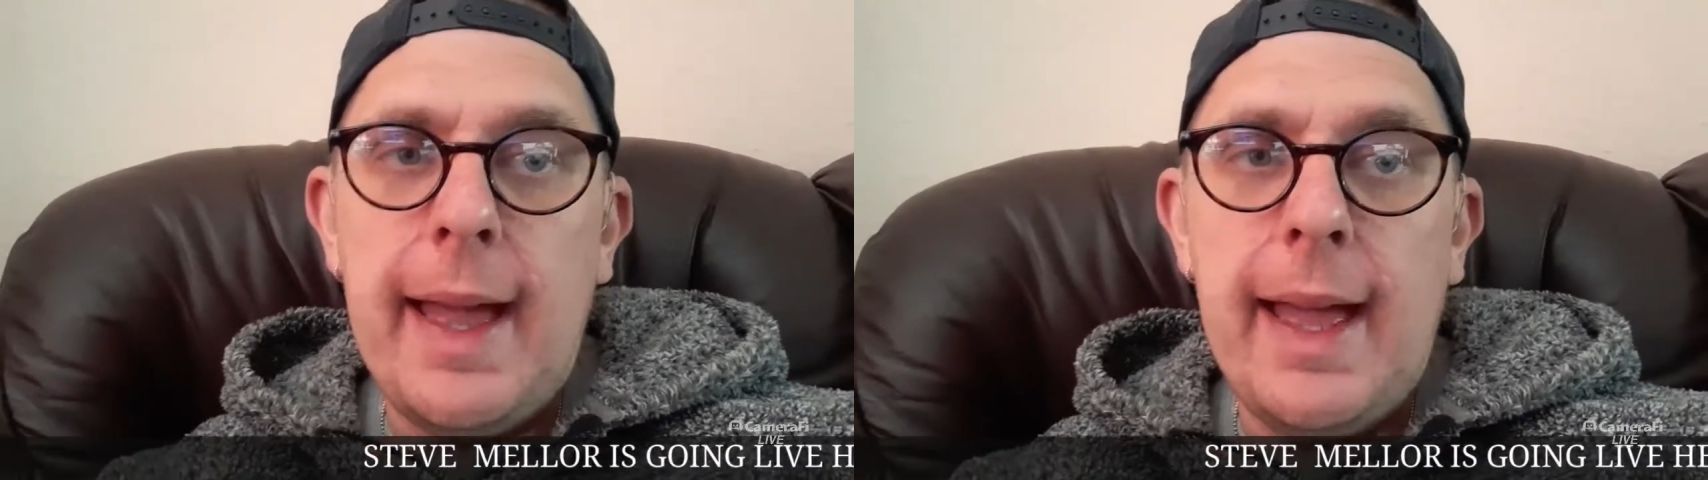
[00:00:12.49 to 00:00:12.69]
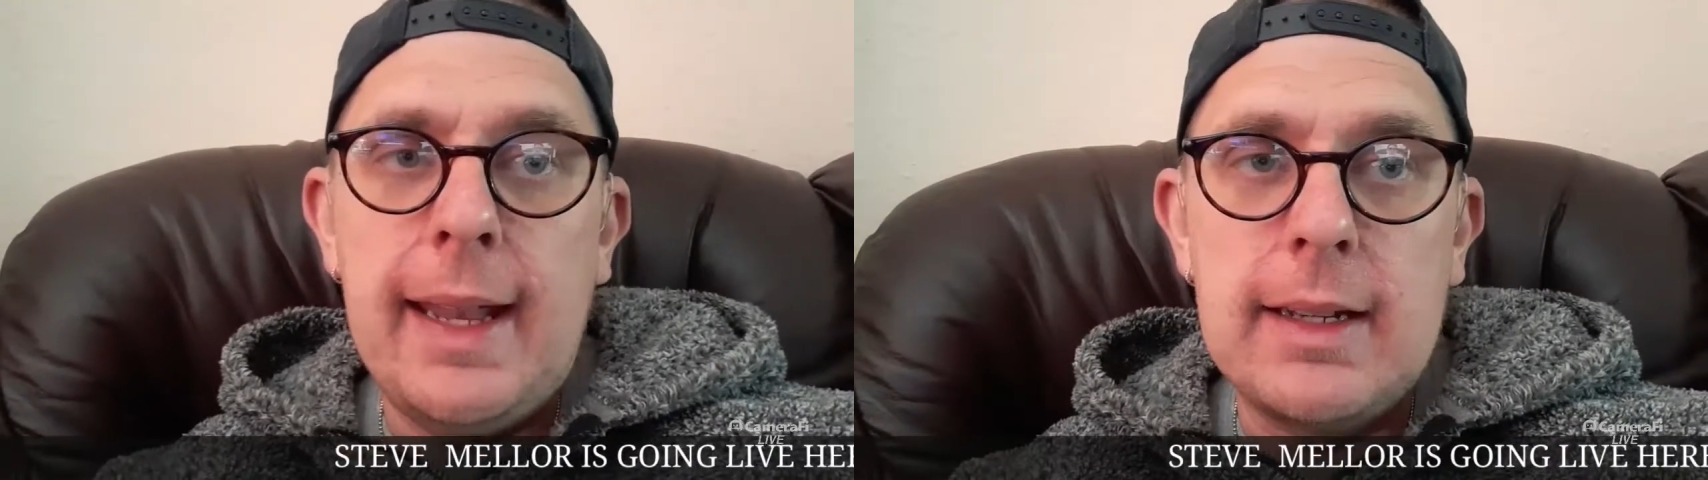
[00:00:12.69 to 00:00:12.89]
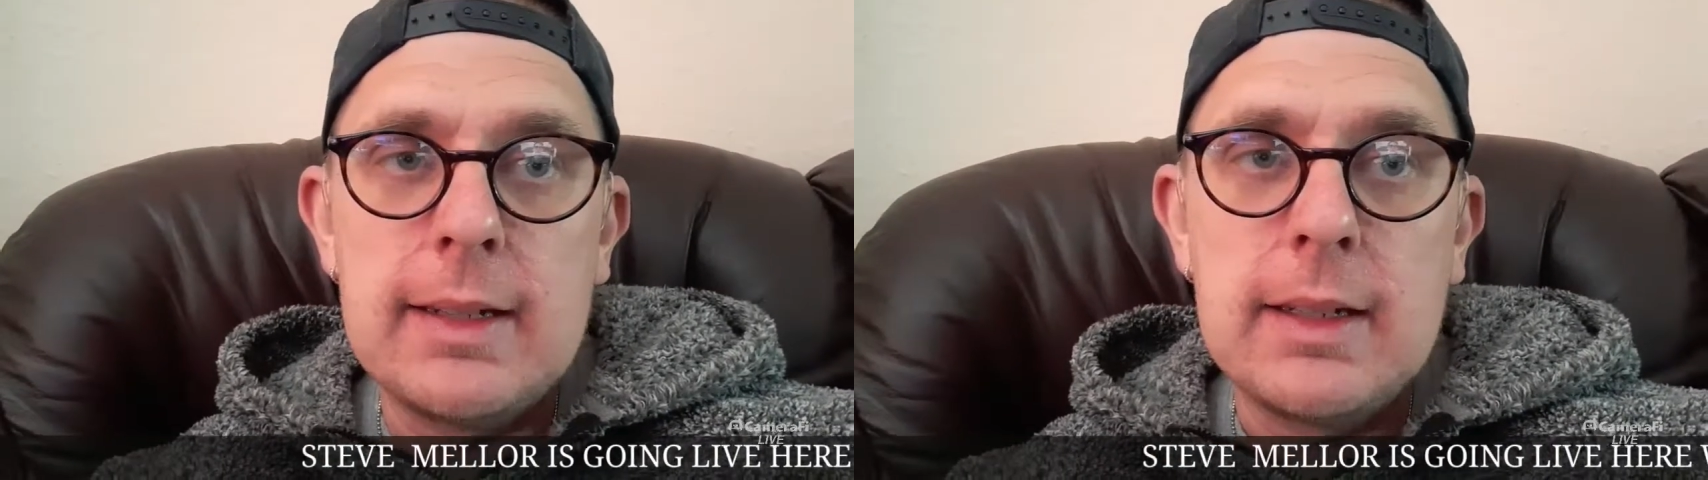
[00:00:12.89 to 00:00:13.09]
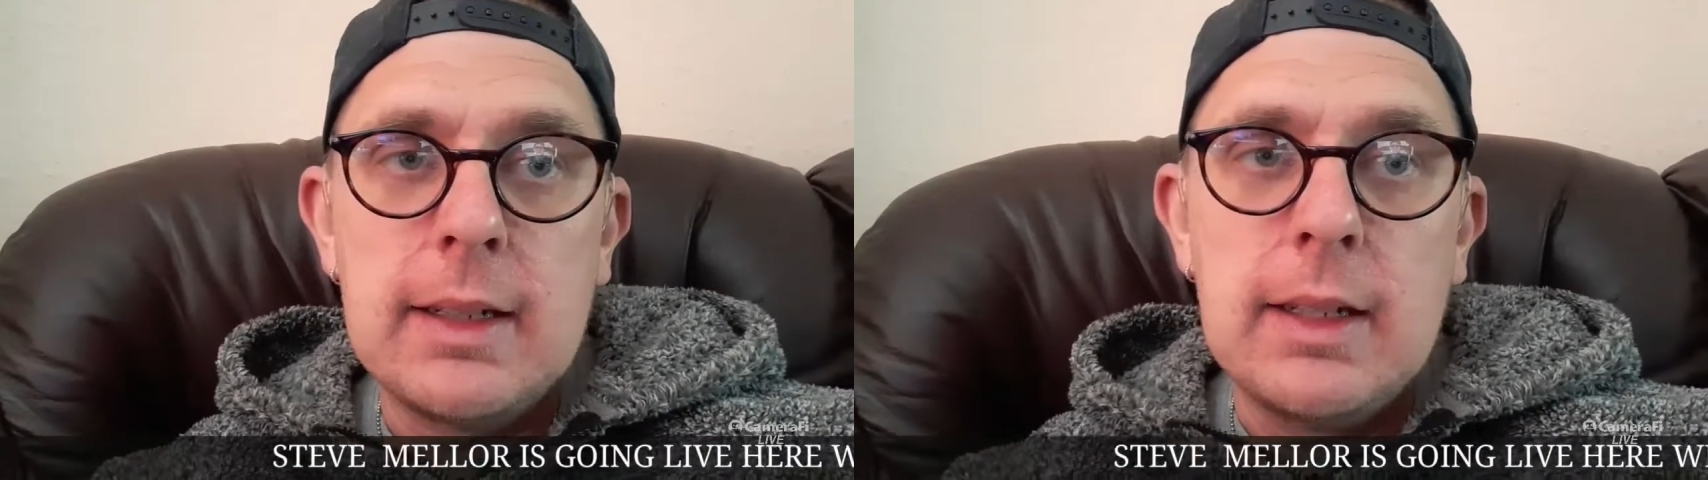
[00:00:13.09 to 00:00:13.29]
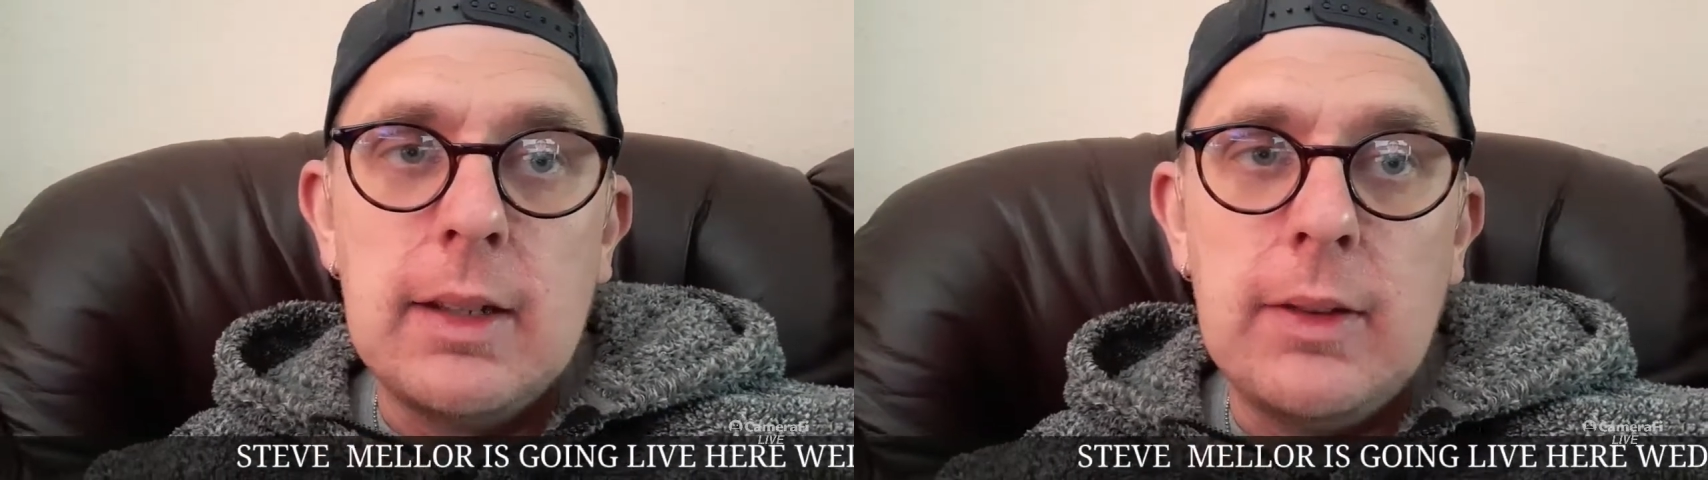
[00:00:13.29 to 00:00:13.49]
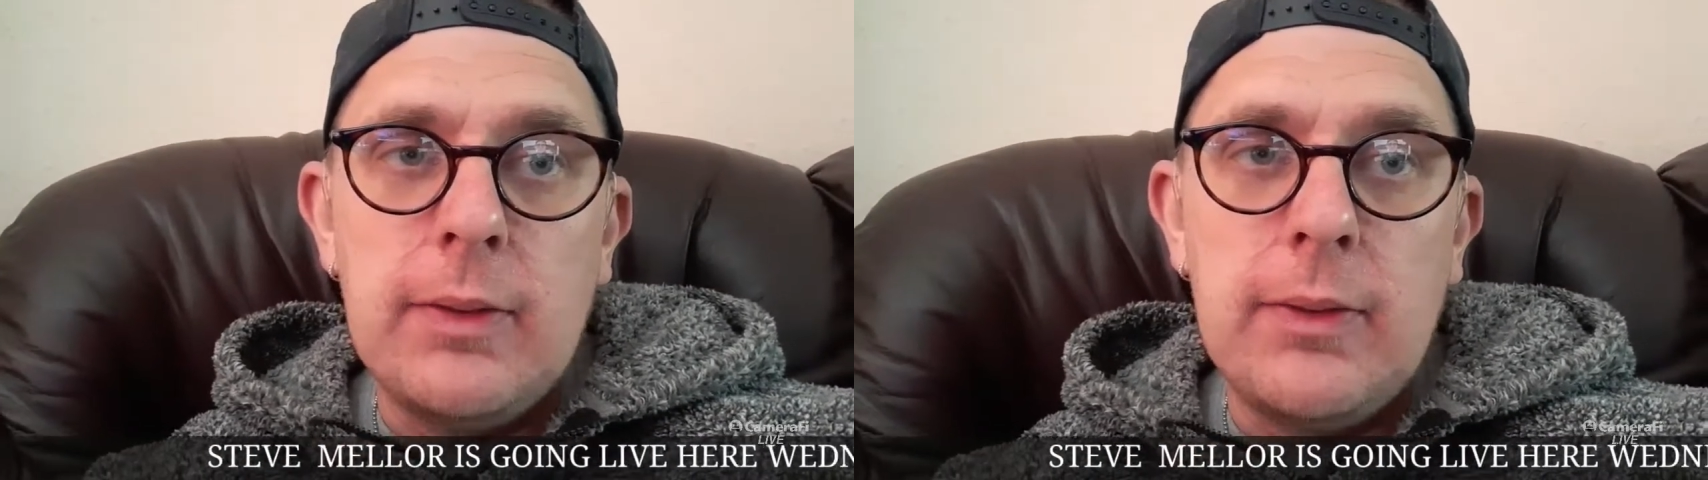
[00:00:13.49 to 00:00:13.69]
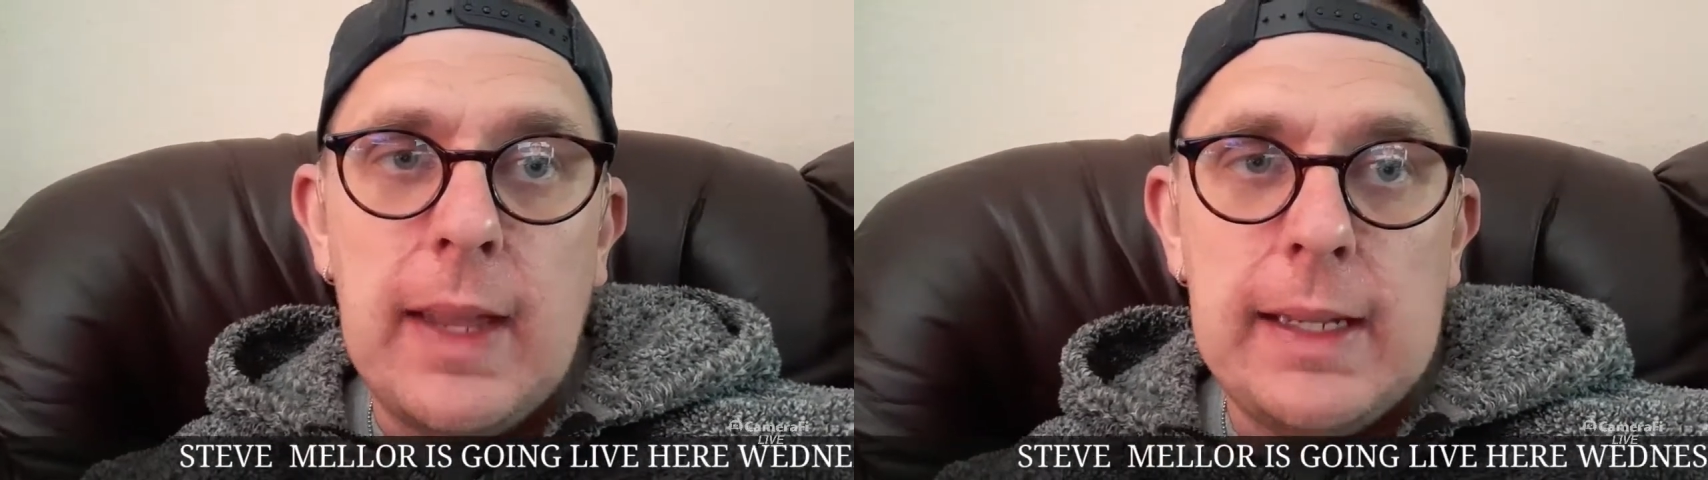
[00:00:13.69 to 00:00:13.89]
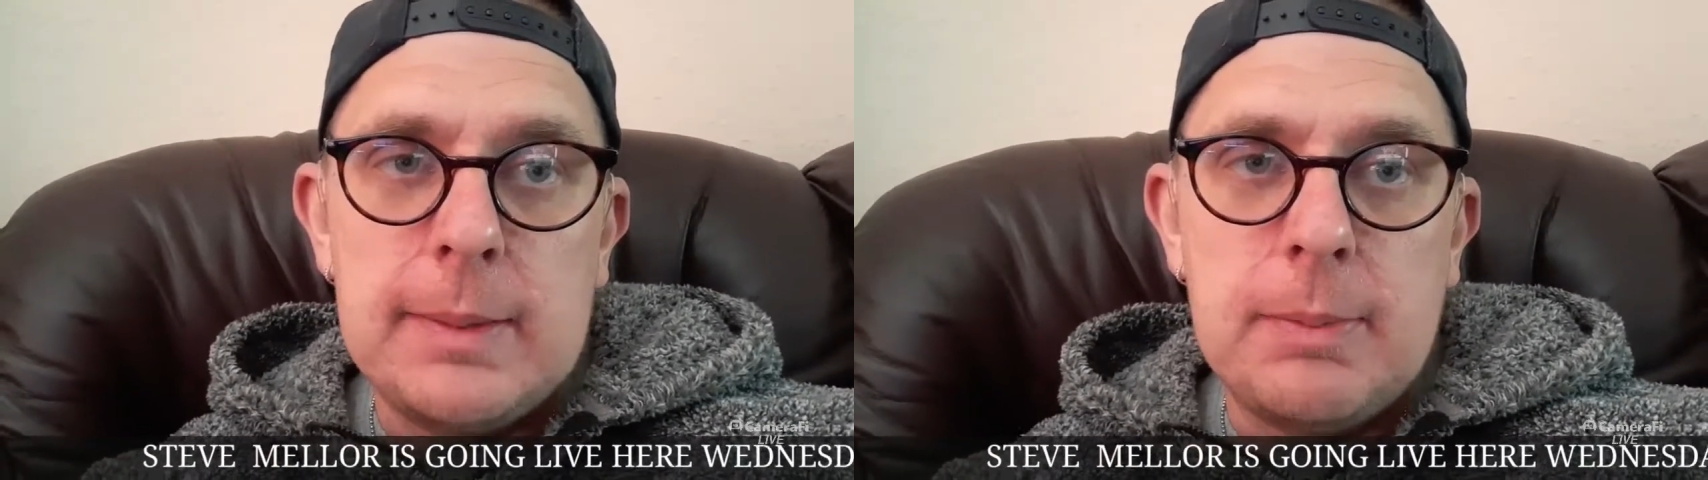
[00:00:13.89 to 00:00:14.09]
and
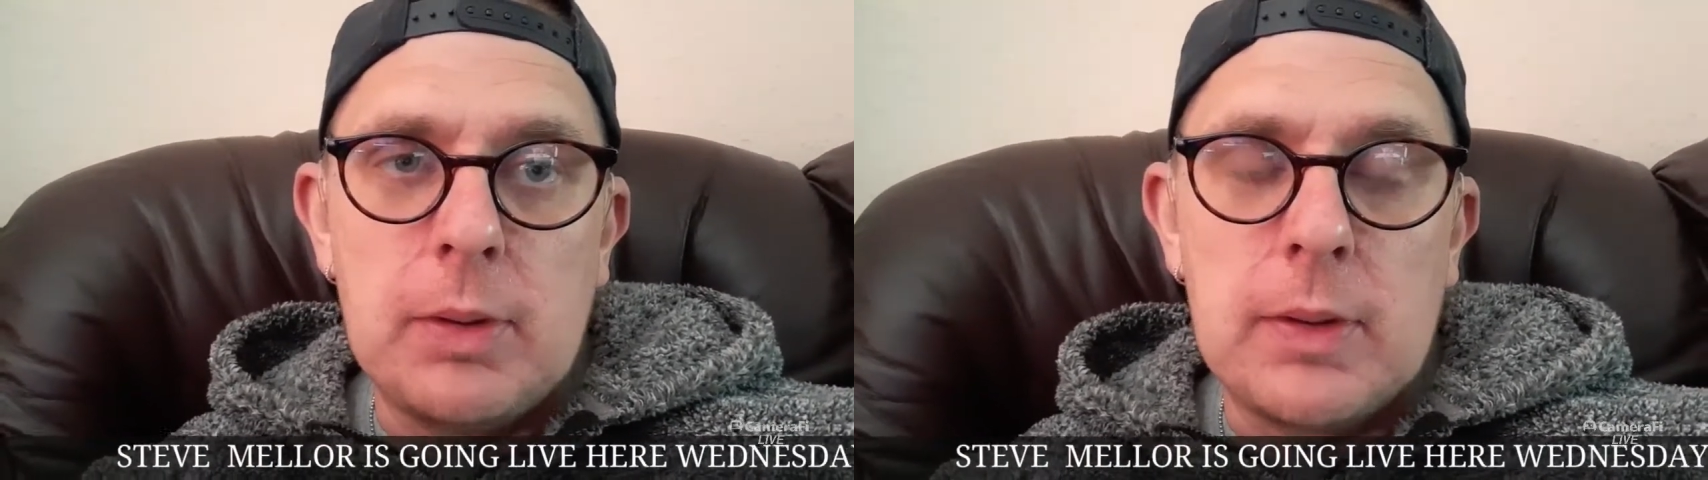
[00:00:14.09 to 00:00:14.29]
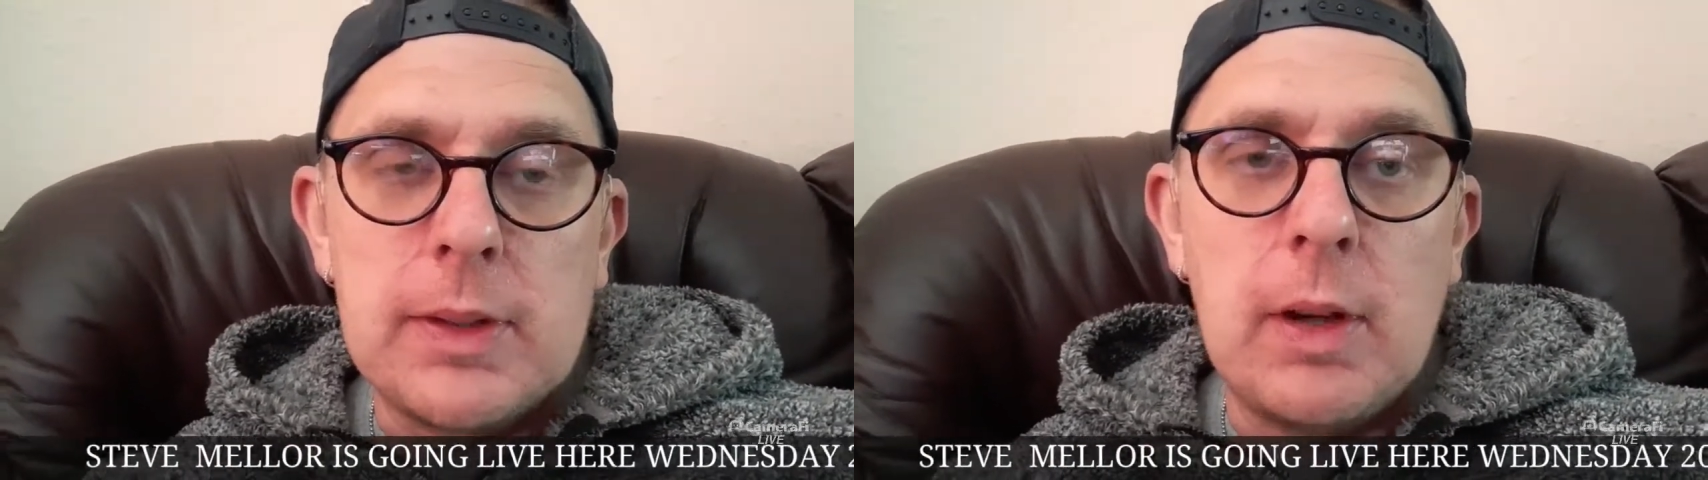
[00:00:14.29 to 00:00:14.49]
Facebook.